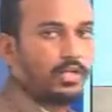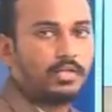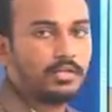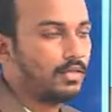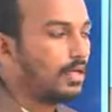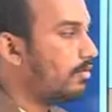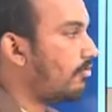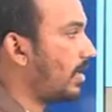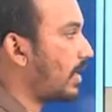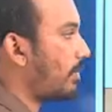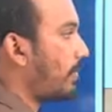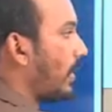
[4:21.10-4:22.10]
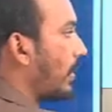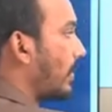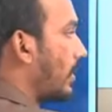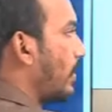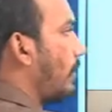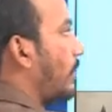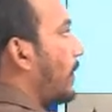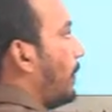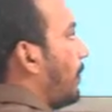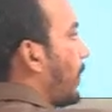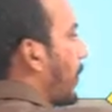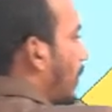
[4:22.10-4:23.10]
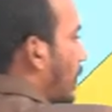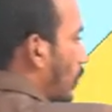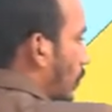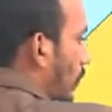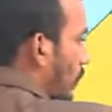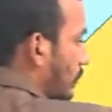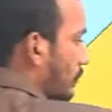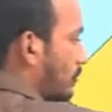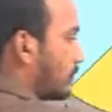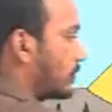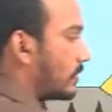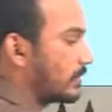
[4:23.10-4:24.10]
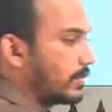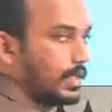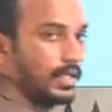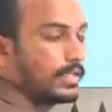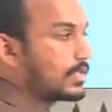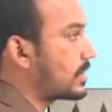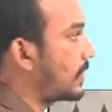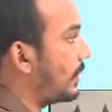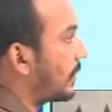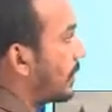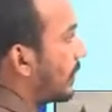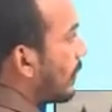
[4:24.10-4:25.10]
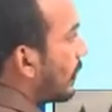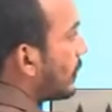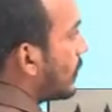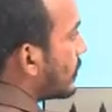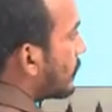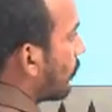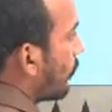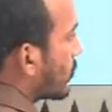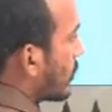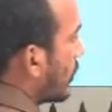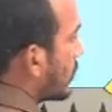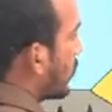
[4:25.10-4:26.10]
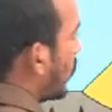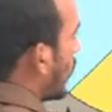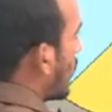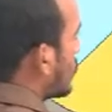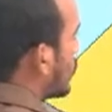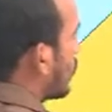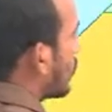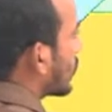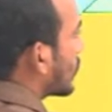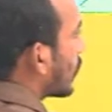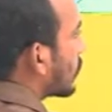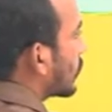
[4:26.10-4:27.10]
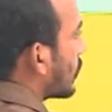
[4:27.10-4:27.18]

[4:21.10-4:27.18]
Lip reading: We are applying a preload. See, this portion is known as surcharge.